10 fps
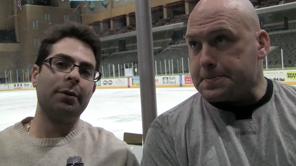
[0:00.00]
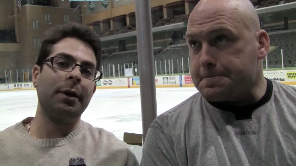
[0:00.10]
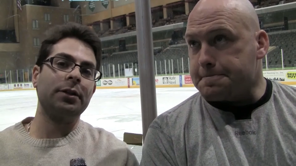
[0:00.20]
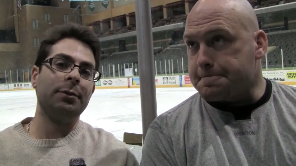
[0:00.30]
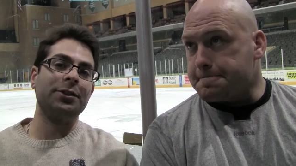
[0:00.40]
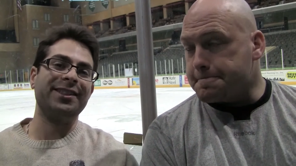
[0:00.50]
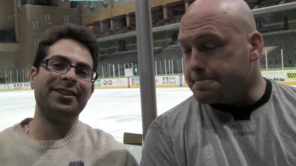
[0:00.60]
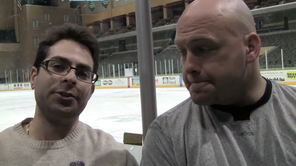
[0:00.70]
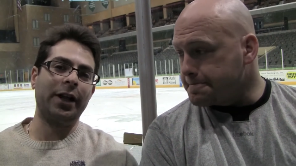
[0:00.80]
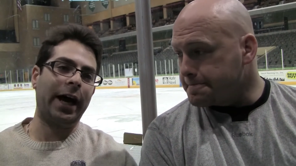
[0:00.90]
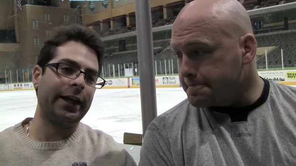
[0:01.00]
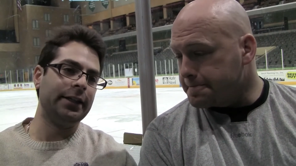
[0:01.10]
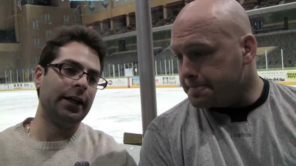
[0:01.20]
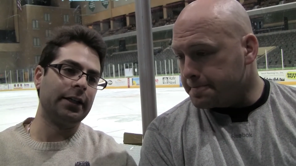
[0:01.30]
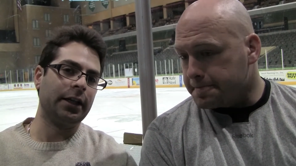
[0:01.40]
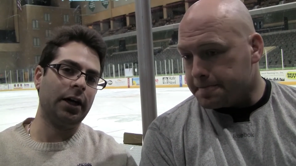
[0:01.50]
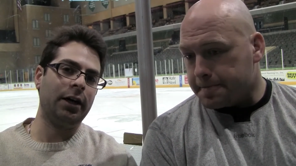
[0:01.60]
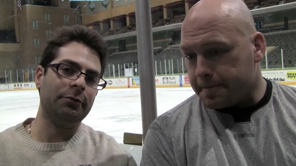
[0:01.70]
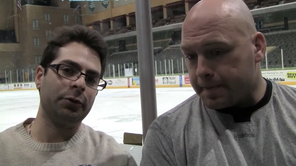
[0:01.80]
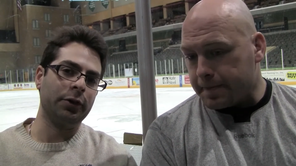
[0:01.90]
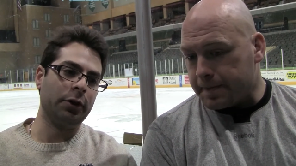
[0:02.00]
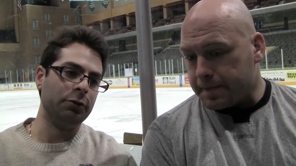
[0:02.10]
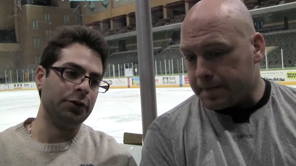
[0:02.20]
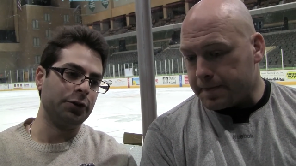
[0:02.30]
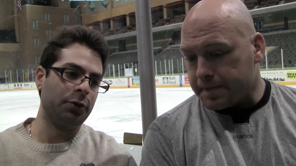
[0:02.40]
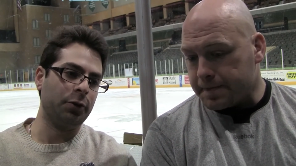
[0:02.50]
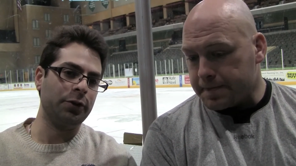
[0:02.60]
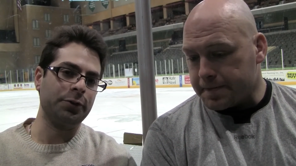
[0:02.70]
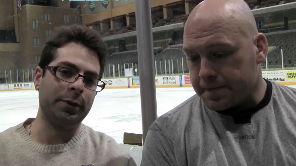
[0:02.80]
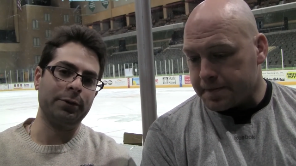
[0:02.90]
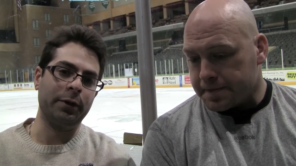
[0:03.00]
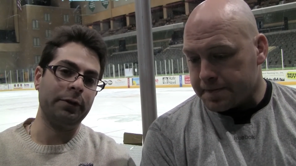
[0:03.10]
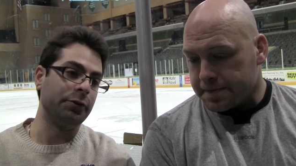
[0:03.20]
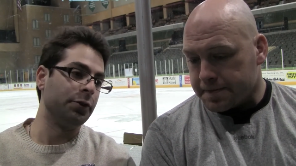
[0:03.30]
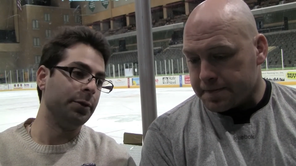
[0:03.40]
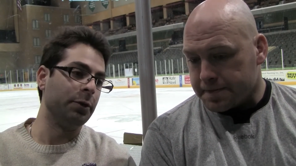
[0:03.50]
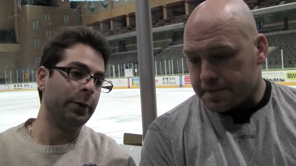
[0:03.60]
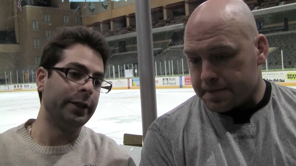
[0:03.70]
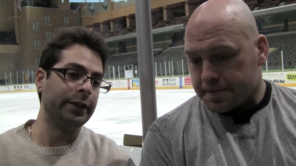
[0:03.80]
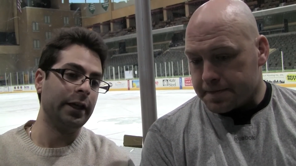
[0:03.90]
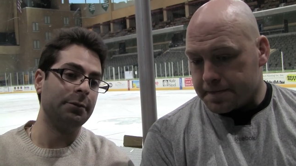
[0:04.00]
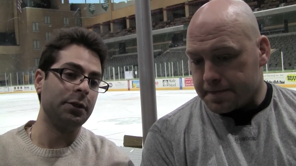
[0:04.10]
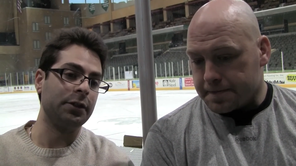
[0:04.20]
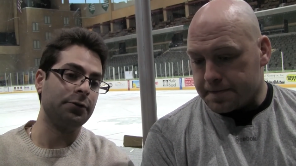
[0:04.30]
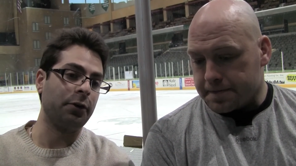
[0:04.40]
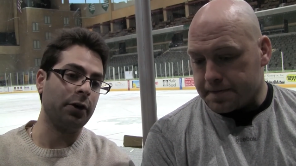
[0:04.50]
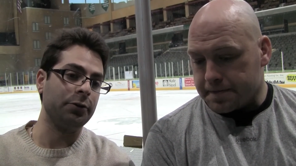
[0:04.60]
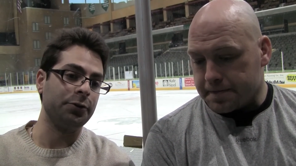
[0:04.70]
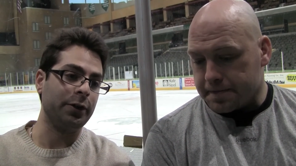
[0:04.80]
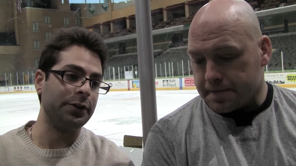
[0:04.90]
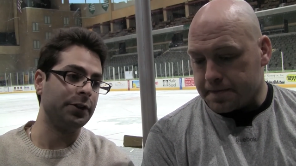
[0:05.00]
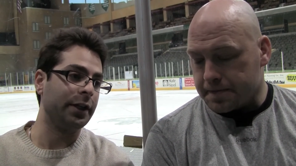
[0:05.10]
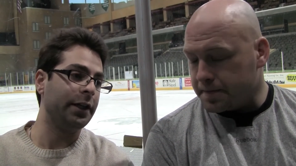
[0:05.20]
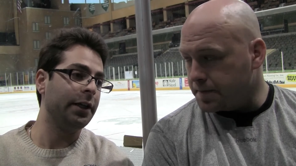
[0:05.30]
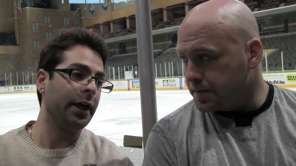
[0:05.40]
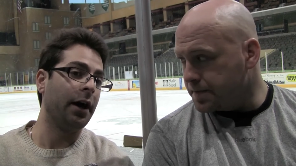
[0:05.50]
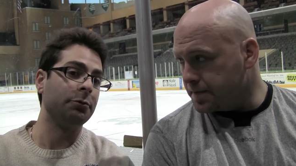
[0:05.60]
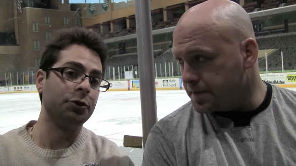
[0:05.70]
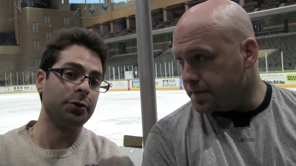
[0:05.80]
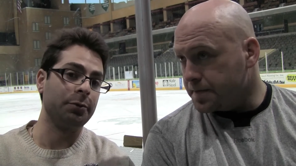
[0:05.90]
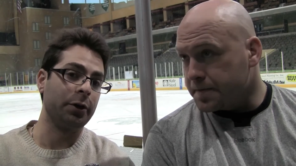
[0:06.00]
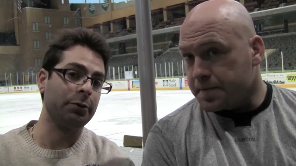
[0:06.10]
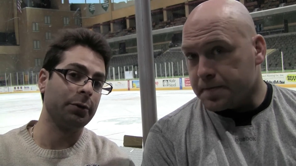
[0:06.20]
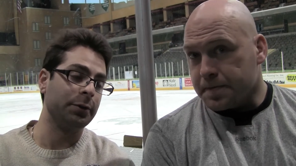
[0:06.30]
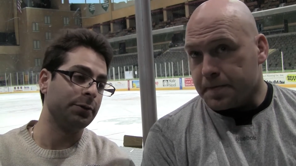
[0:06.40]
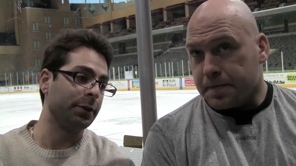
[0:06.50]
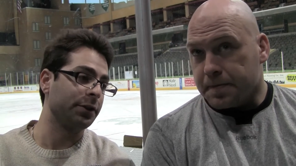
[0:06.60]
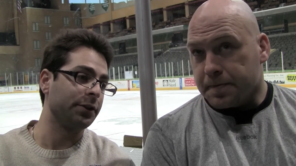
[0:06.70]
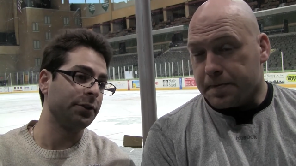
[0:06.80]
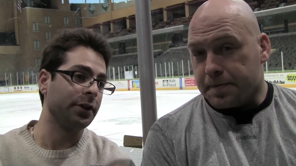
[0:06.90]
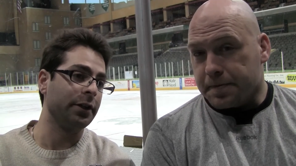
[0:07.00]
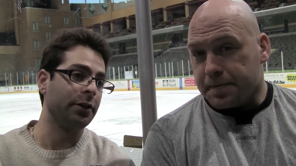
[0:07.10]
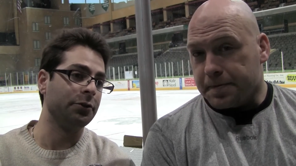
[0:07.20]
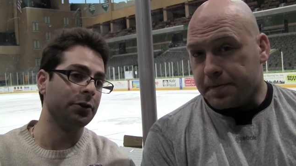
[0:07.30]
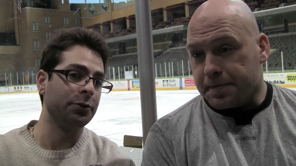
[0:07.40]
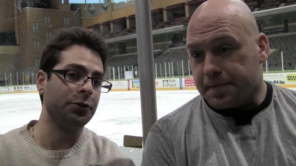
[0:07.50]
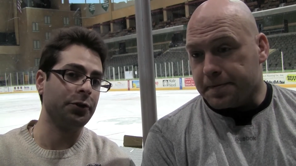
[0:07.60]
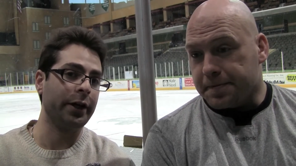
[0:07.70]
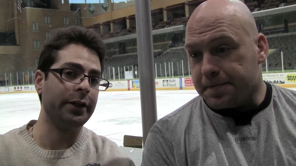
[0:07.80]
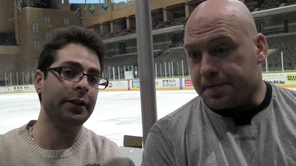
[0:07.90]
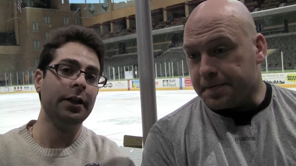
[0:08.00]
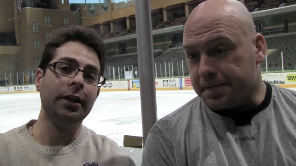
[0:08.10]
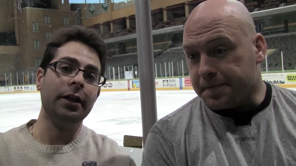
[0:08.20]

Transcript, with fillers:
Speaker 1: Welcome back to MusketeersHockey.com for the Coach's Corner as we get ready for two big weekend games against Fargo and Tri-City. I'm Jordan Bergen. With me is Musketeers head coach Luke Strand.